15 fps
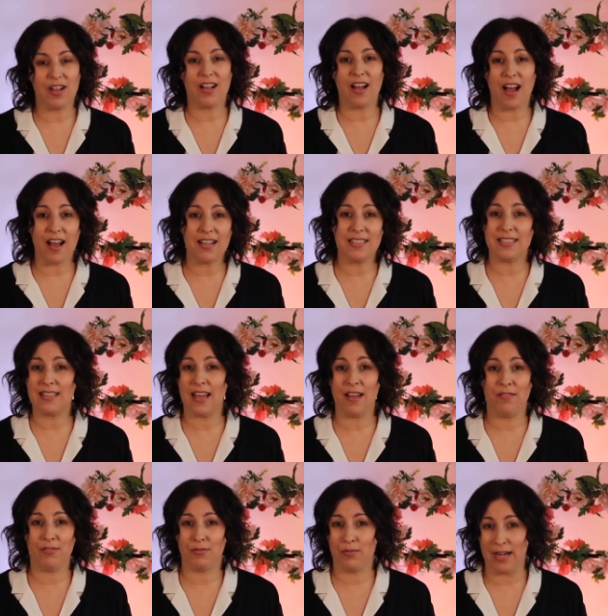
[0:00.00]
God's
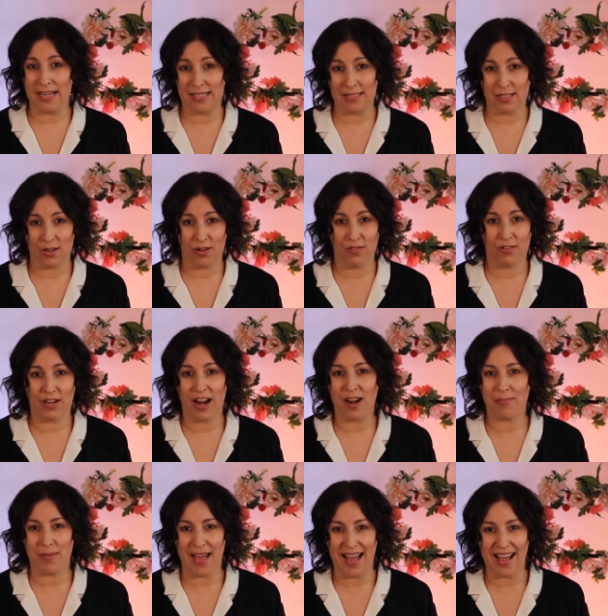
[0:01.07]
love reigns over
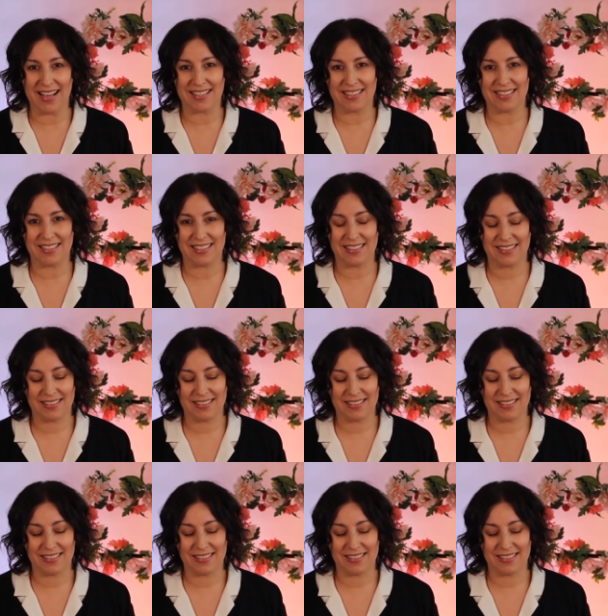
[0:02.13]
our past.